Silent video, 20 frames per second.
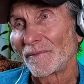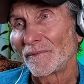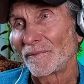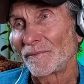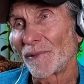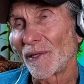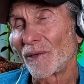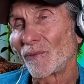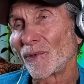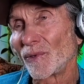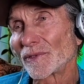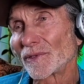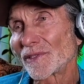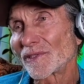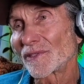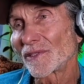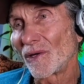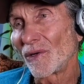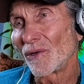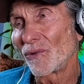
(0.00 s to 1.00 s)
But we're
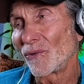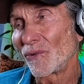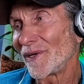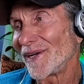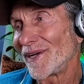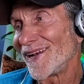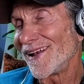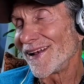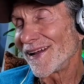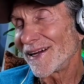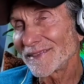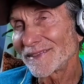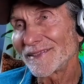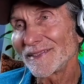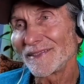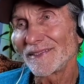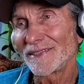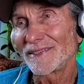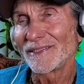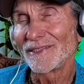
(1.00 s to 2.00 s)
so
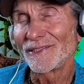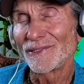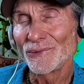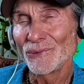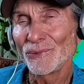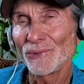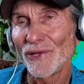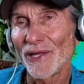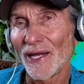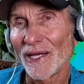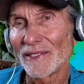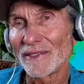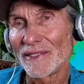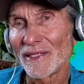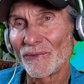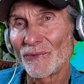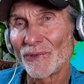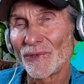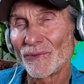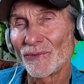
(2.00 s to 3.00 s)
reluctant to do
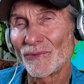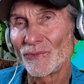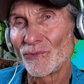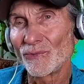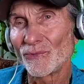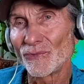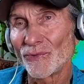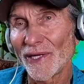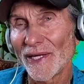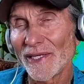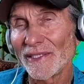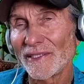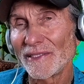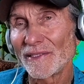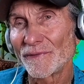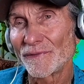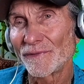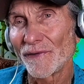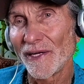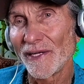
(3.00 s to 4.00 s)
that we're ready
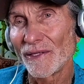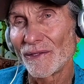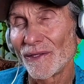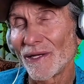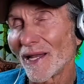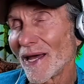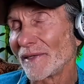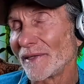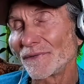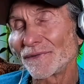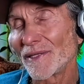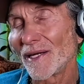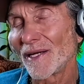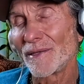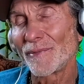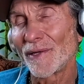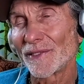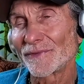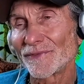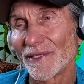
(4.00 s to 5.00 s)
to fail
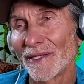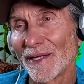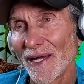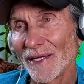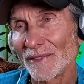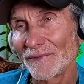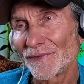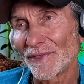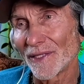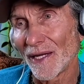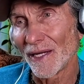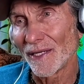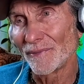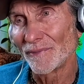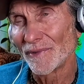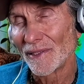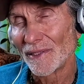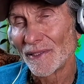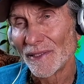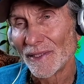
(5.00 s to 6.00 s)
lifetime after lifetime
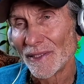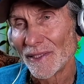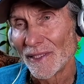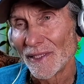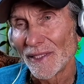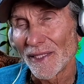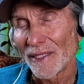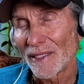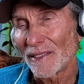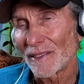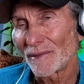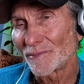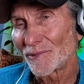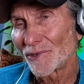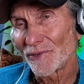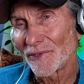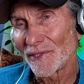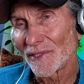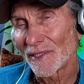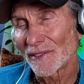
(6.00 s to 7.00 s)
and come
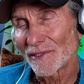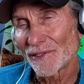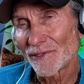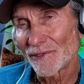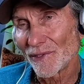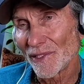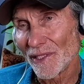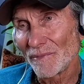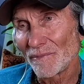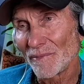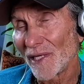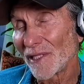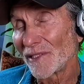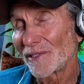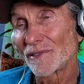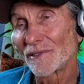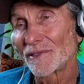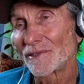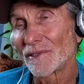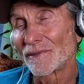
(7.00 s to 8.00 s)
to the extreme
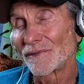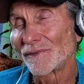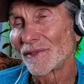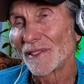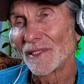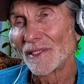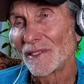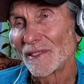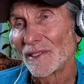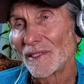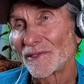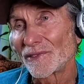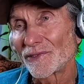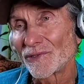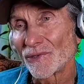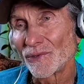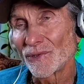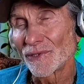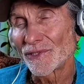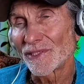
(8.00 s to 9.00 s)
measures of
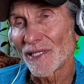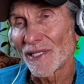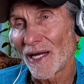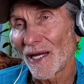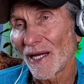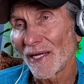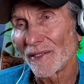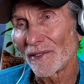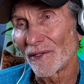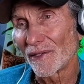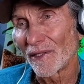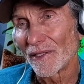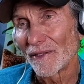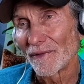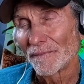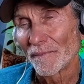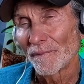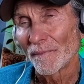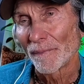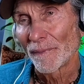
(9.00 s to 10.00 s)
suicide or,
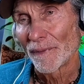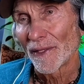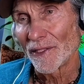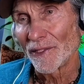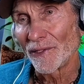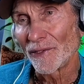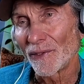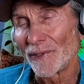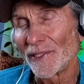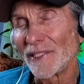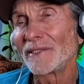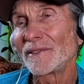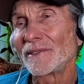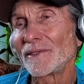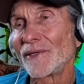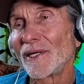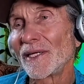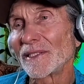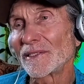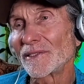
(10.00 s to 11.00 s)

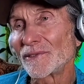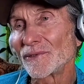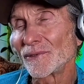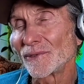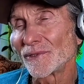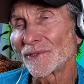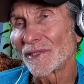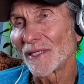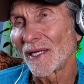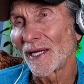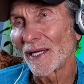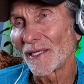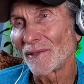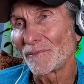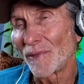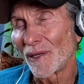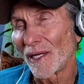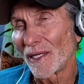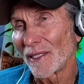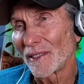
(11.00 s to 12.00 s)
indirect suicide
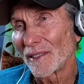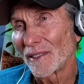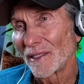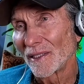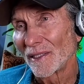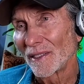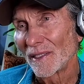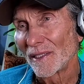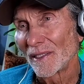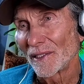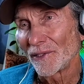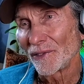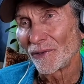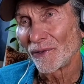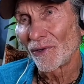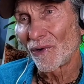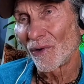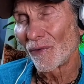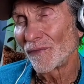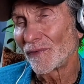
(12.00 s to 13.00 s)
by,
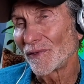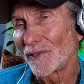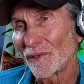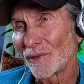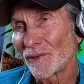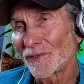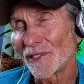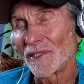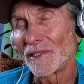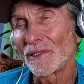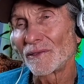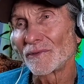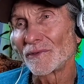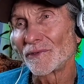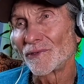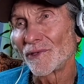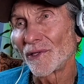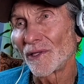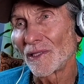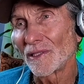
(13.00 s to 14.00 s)
overdosing on
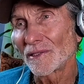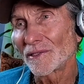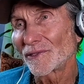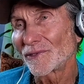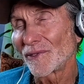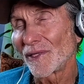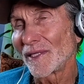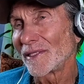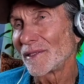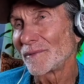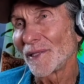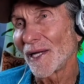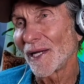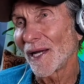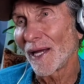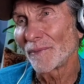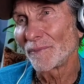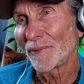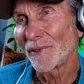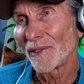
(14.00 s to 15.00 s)
drugs, trying to be
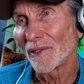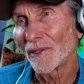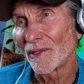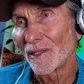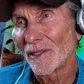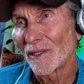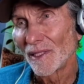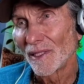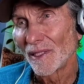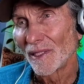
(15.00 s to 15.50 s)
happy, or,